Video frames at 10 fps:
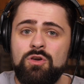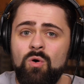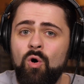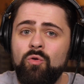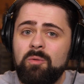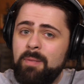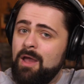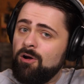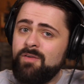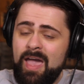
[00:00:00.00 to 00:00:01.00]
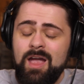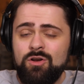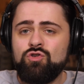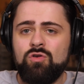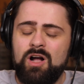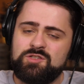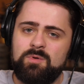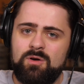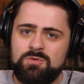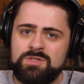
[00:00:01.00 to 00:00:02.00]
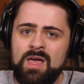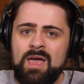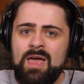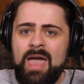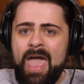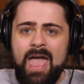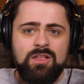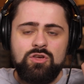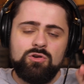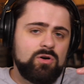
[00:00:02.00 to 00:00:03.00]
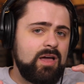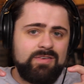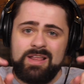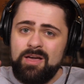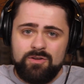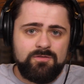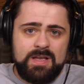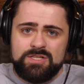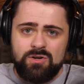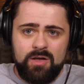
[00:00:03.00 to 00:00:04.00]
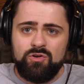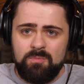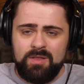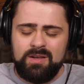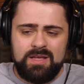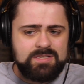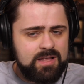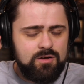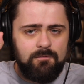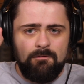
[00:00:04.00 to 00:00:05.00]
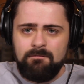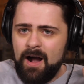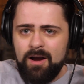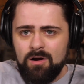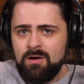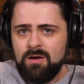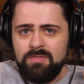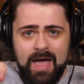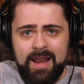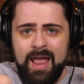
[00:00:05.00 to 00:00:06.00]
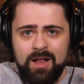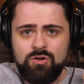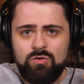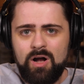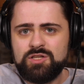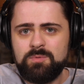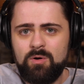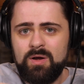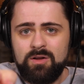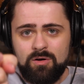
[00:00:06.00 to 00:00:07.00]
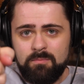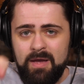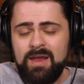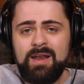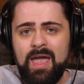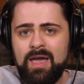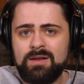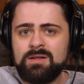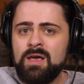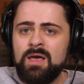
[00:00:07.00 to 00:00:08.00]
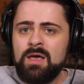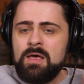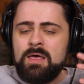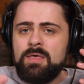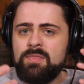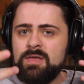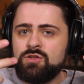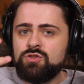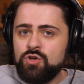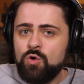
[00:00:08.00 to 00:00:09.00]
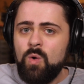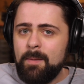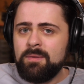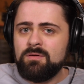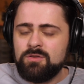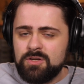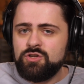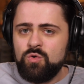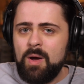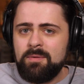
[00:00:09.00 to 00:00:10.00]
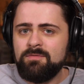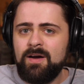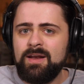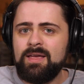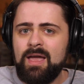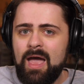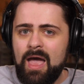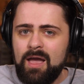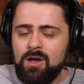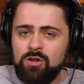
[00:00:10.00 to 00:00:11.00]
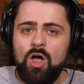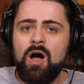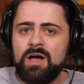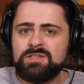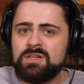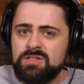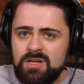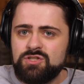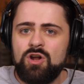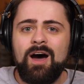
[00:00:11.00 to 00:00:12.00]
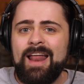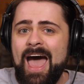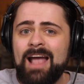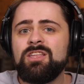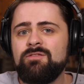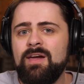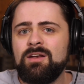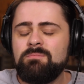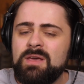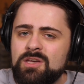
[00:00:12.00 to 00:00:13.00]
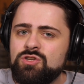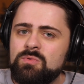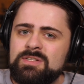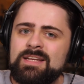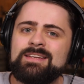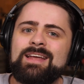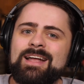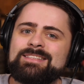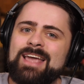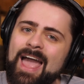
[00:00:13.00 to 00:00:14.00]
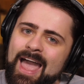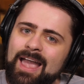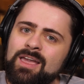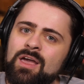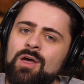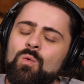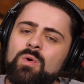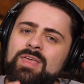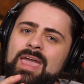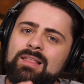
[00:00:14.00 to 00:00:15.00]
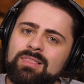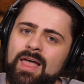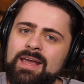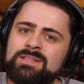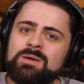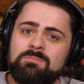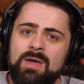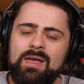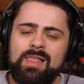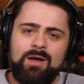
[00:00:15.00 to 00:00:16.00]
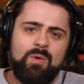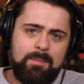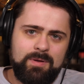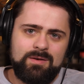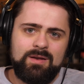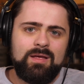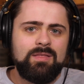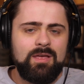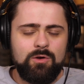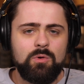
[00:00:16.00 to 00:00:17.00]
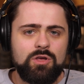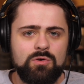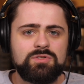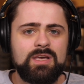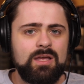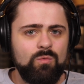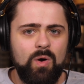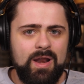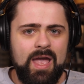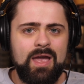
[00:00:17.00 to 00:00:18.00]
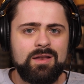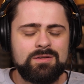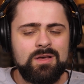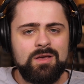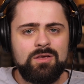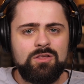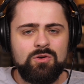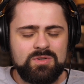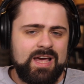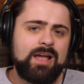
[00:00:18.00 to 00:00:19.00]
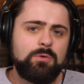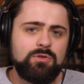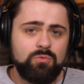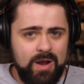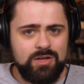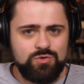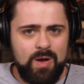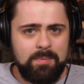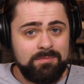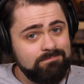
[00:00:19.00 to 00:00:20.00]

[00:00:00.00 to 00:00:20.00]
you hold a pair of hand crossbows, and you don't have any other feats or other abilities, and you fire that hand crossbow in your main hand, the two-weapon fighting clause does not activate because you didn't attack with a light melee weapon that you were using in one hand. you attacked with a ranged weapon.